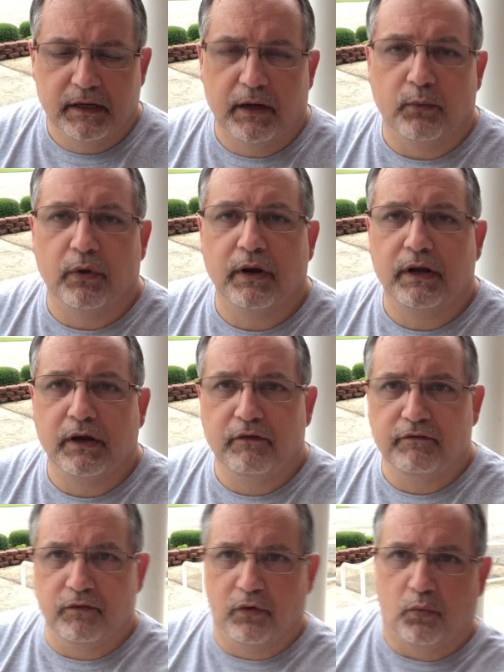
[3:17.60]
And we're gonna go
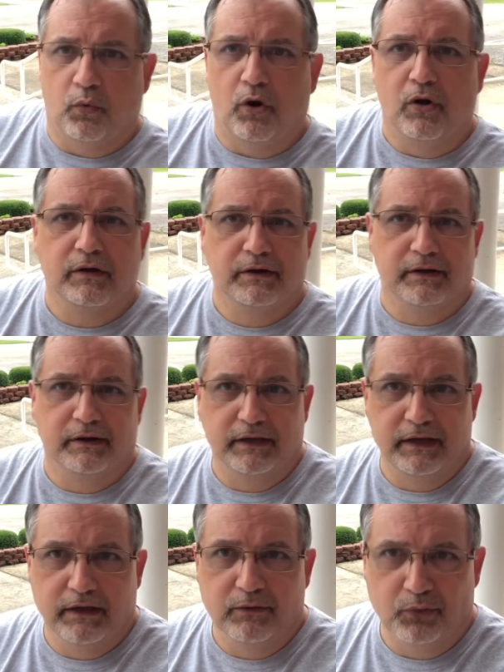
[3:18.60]
for a walk
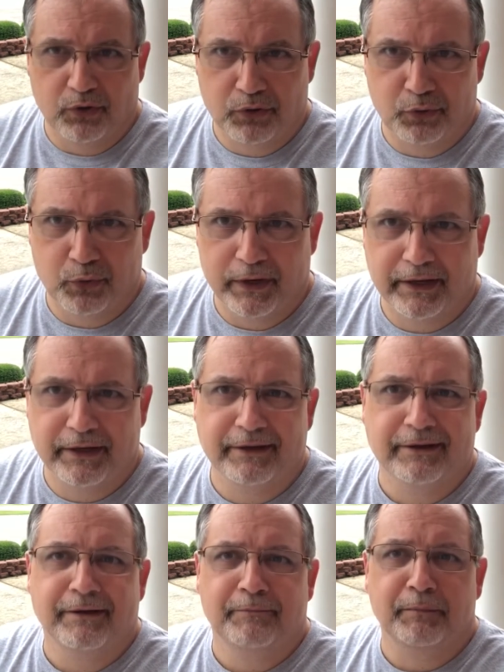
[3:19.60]
again real quick
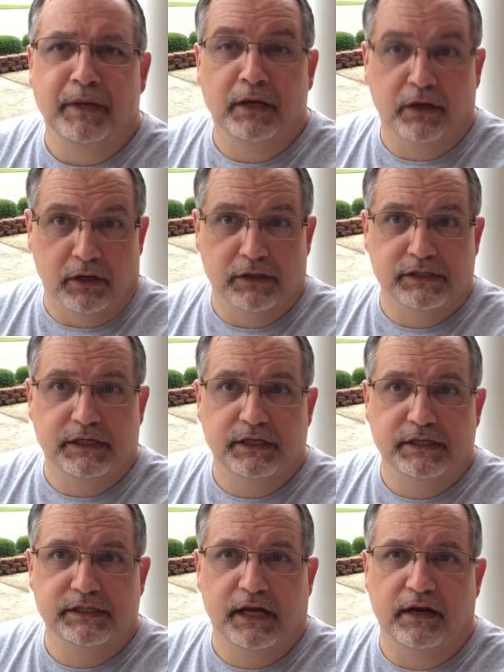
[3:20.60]
because it
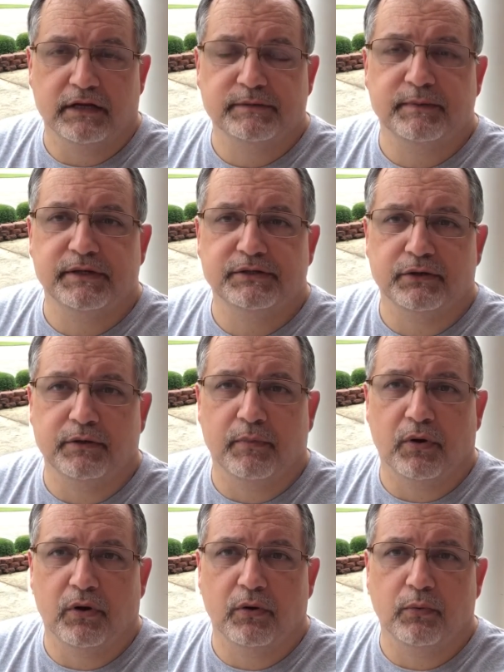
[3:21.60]
is kind of special
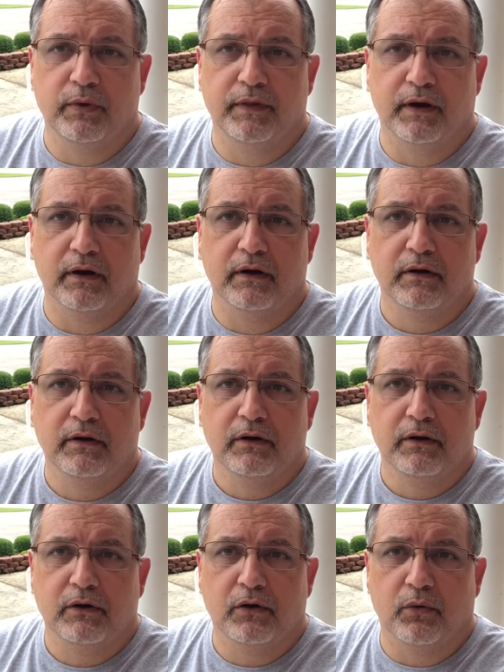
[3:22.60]
tomorrow with our
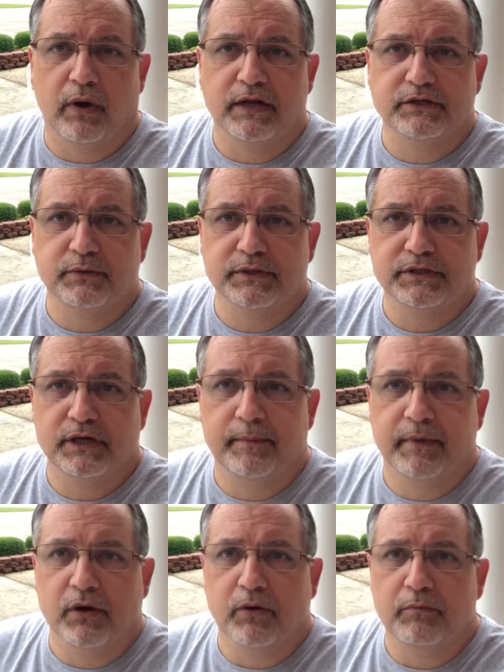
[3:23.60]
graduates
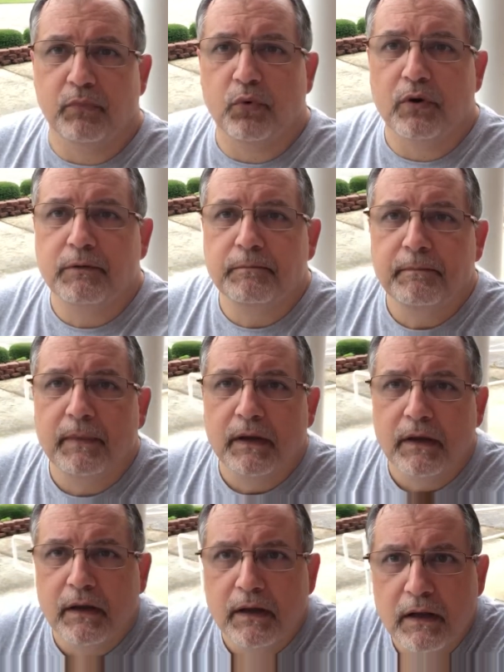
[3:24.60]
coming on board.
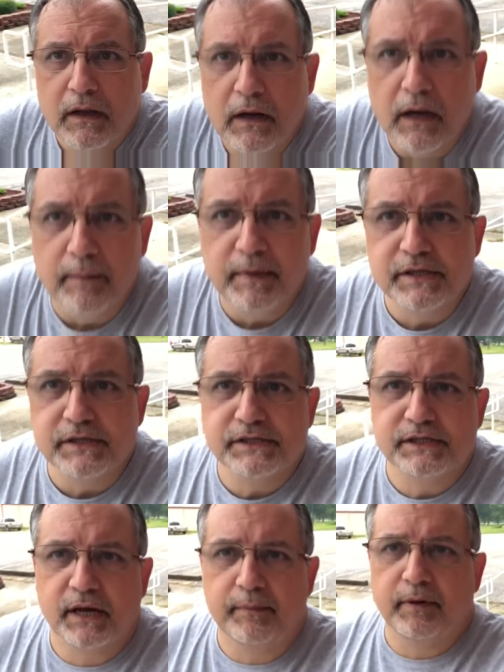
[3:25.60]
Let me just
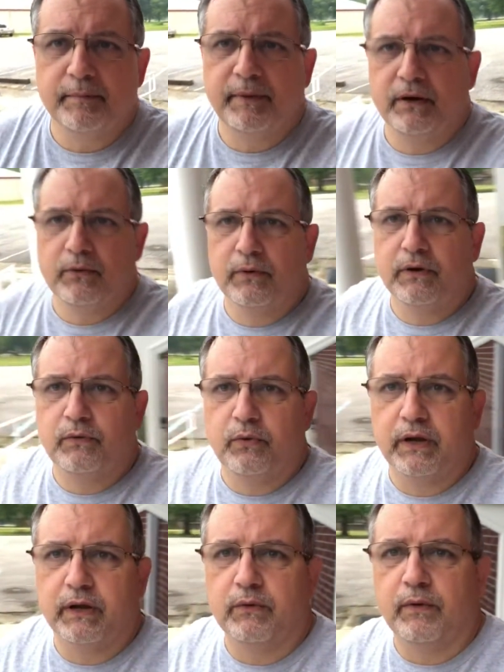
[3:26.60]
step up here real
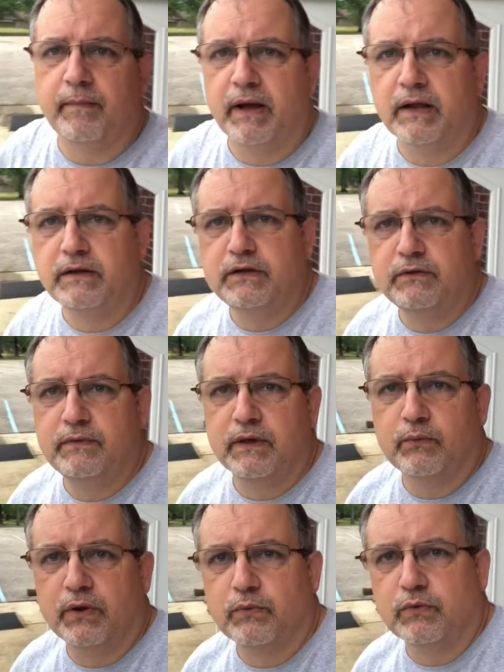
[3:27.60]
quick and remind you
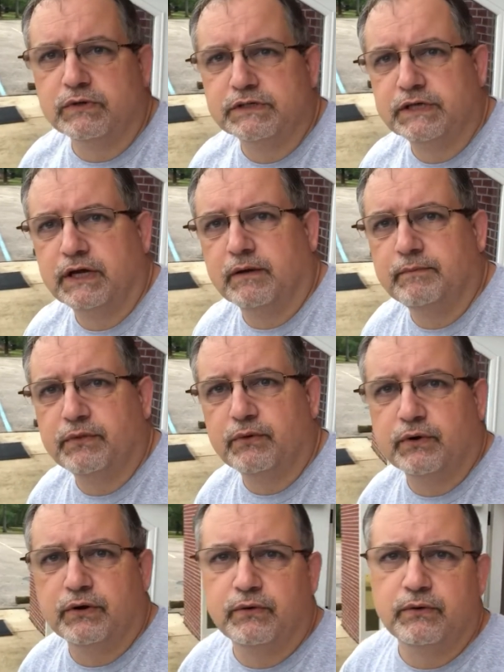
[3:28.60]
that we want to come
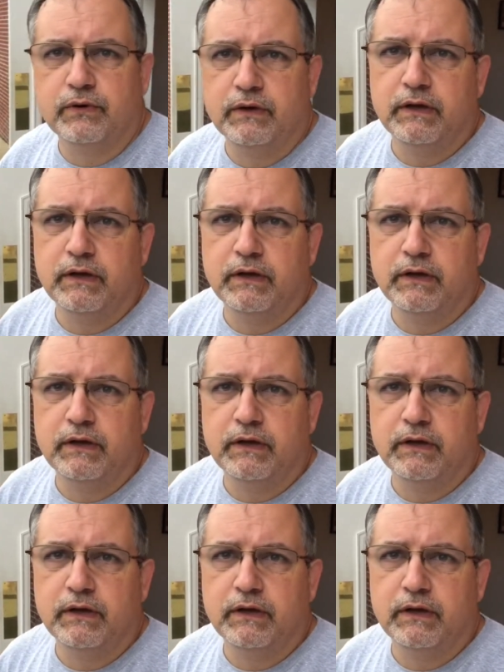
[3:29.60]
through